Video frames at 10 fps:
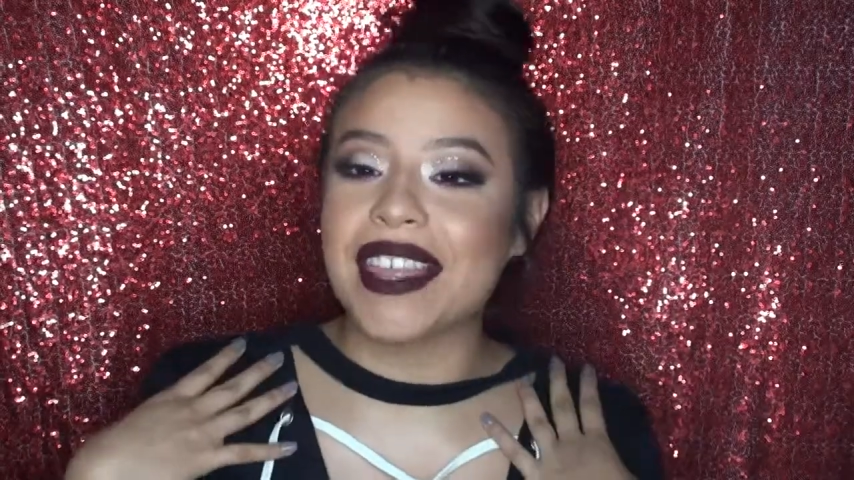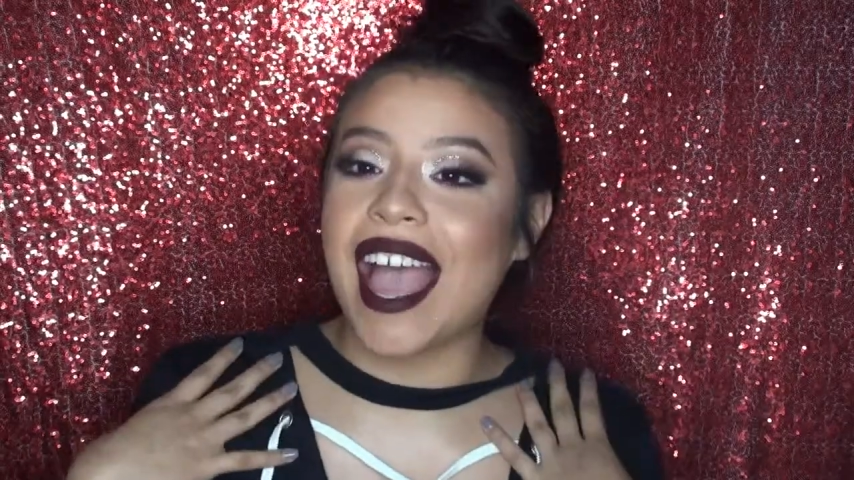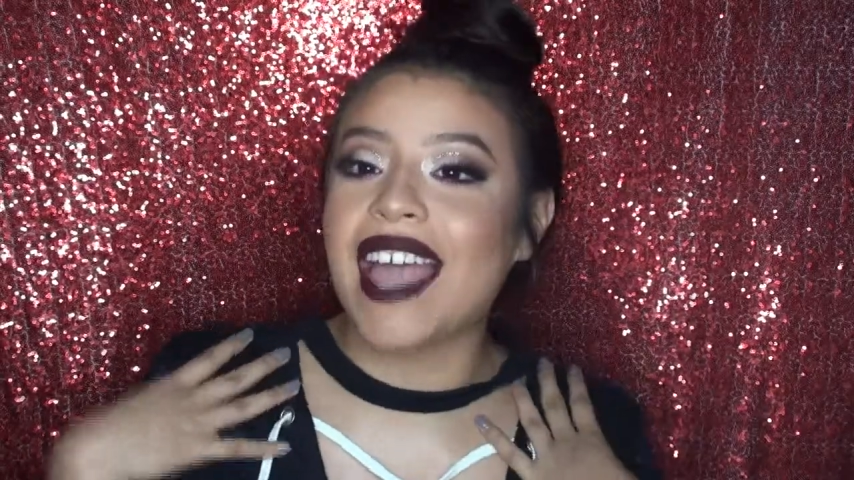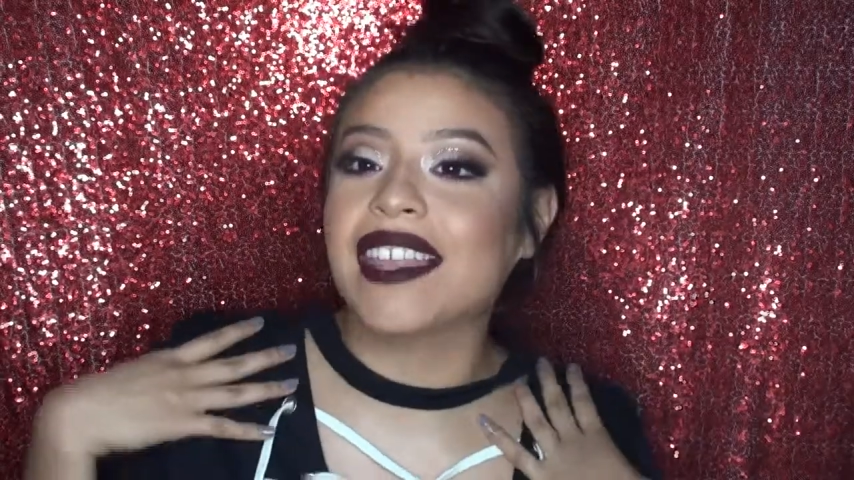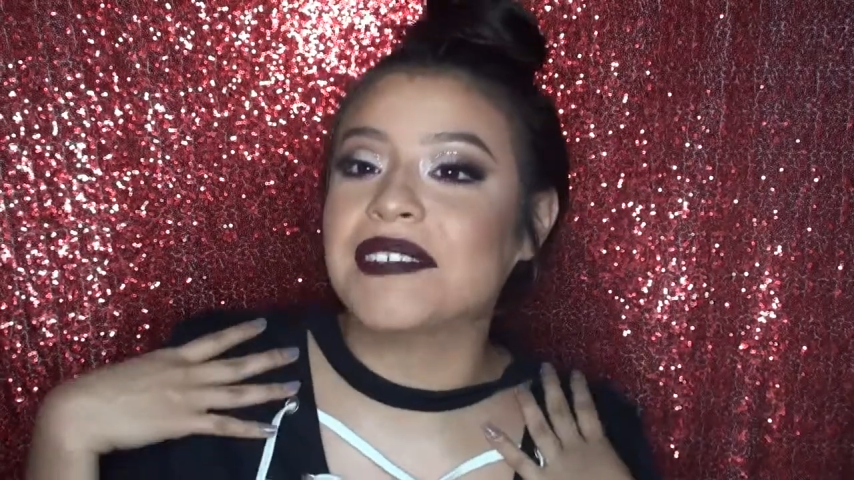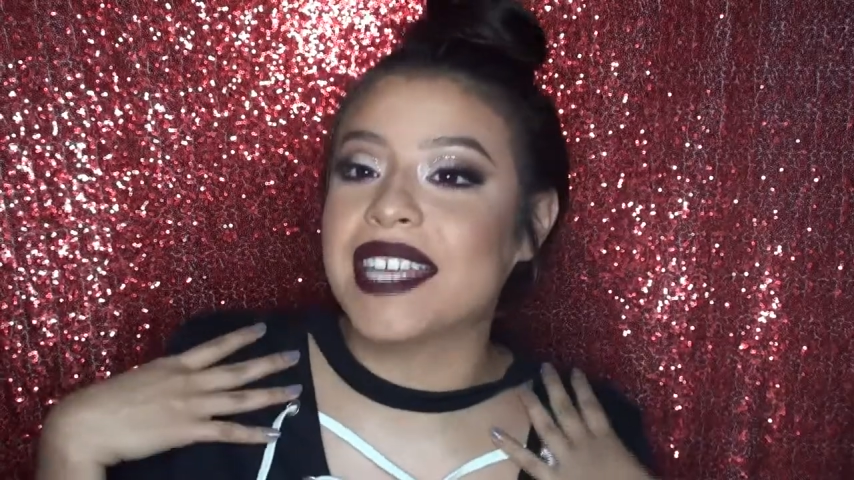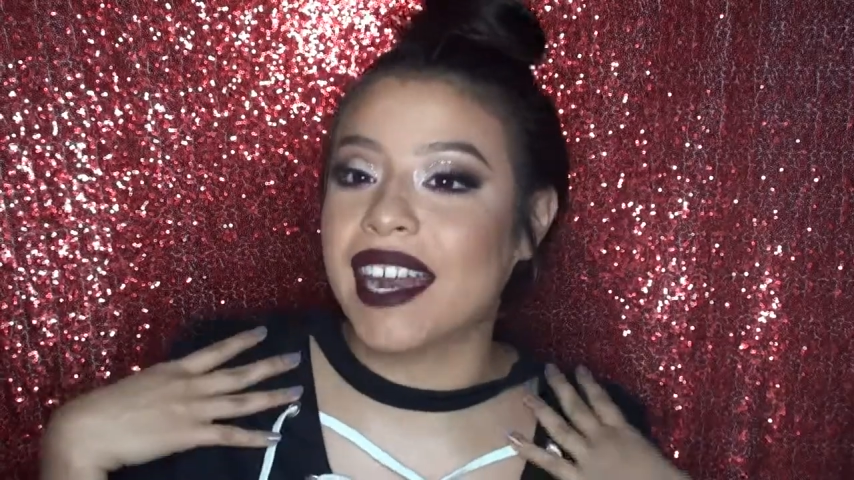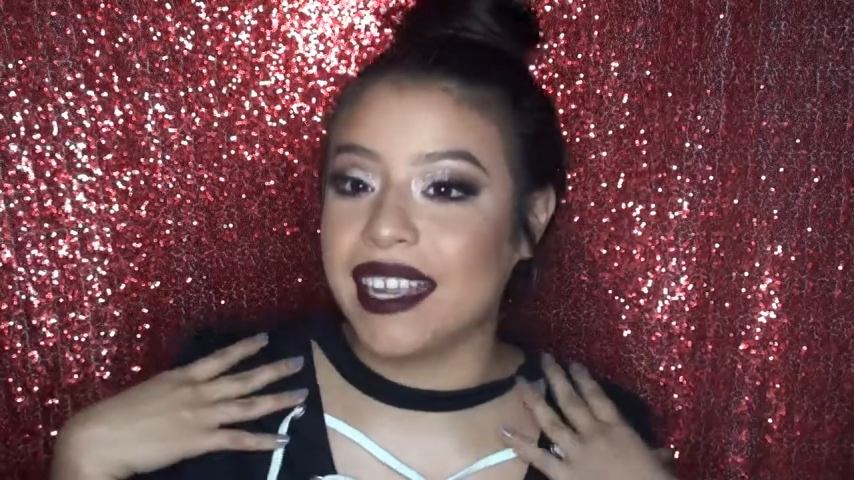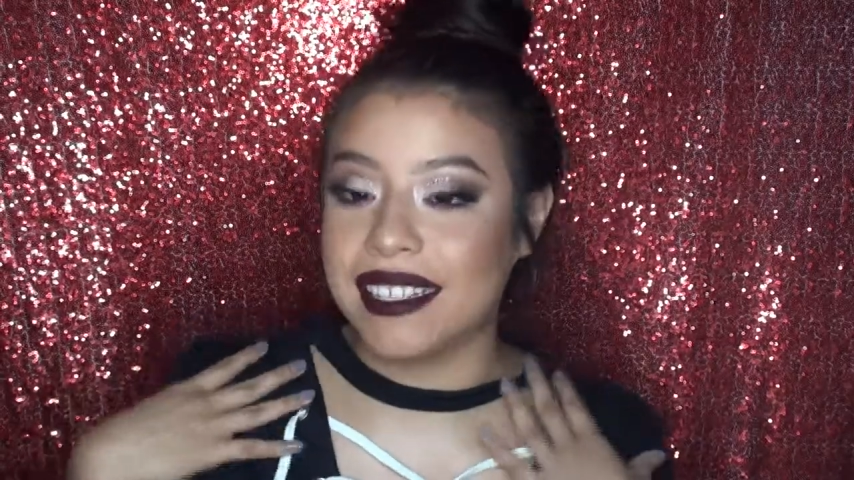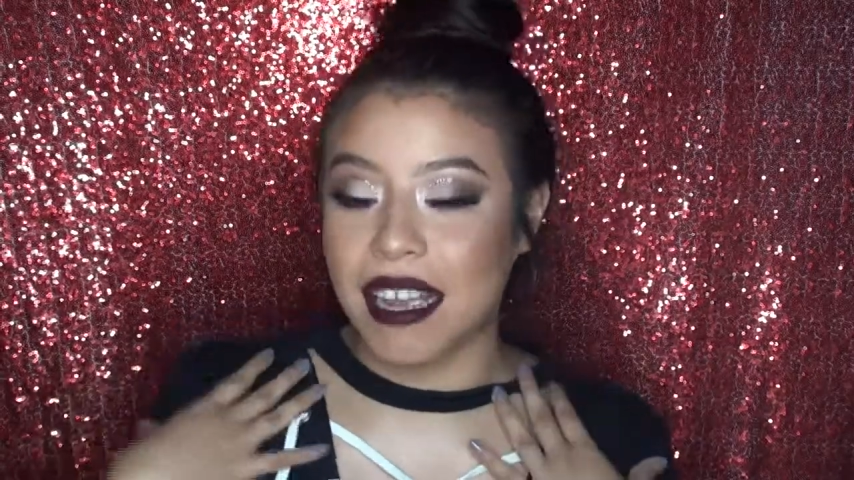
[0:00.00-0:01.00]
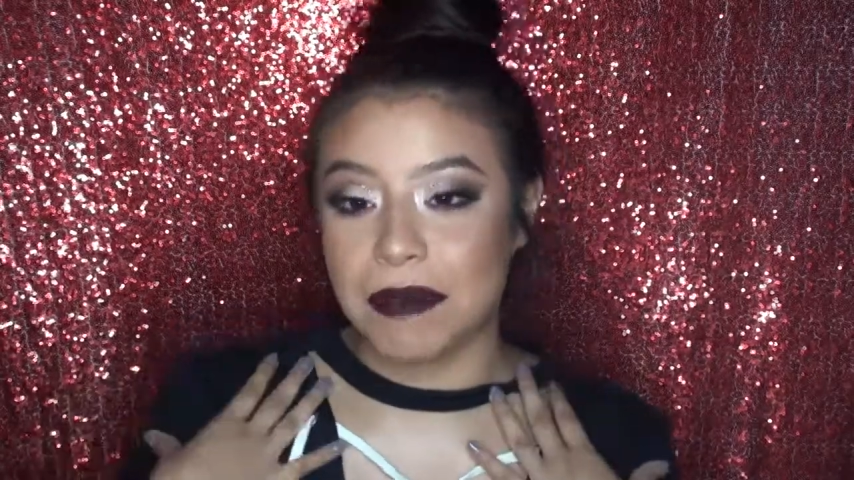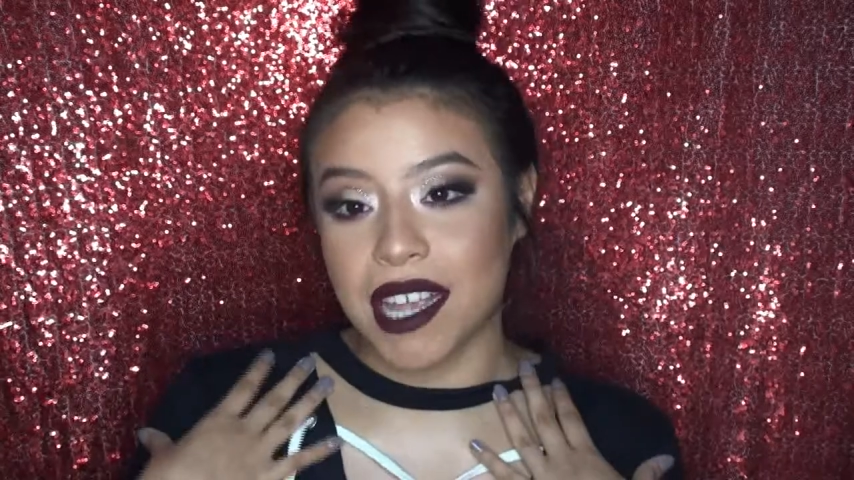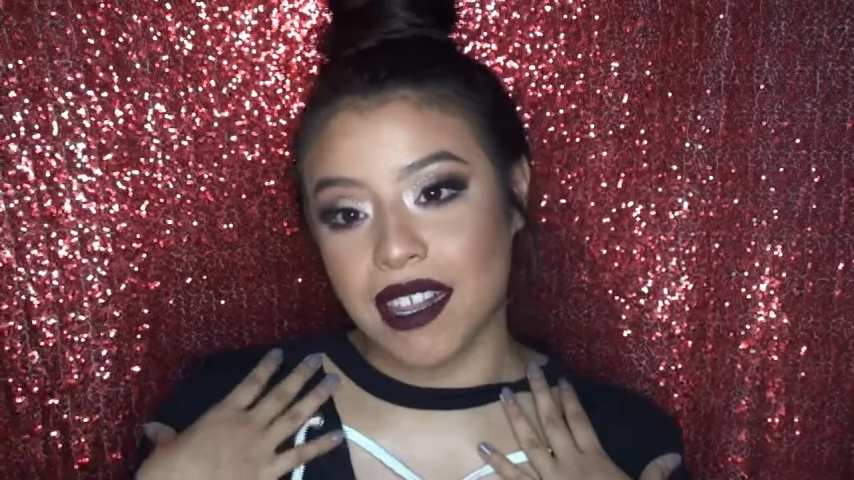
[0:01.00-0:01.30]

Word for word: with the iluvsarahii times